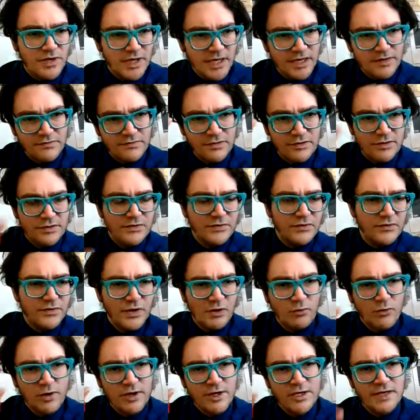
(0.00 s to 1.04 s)
kind of look through the
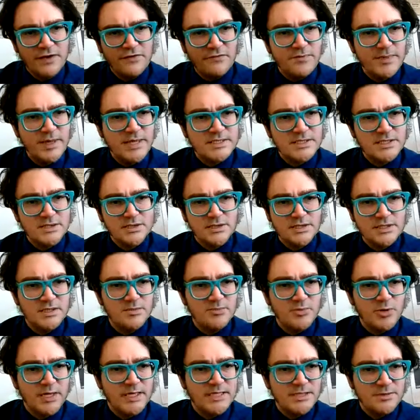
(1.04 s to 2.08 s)
quantity of pencils and the
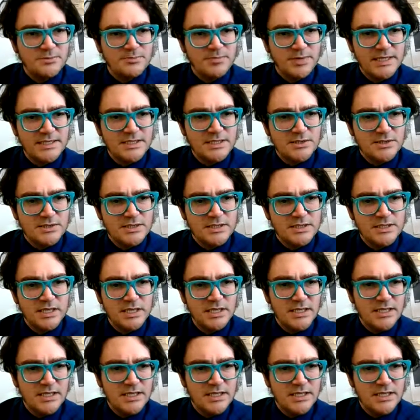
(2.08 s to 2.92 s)
price of pencils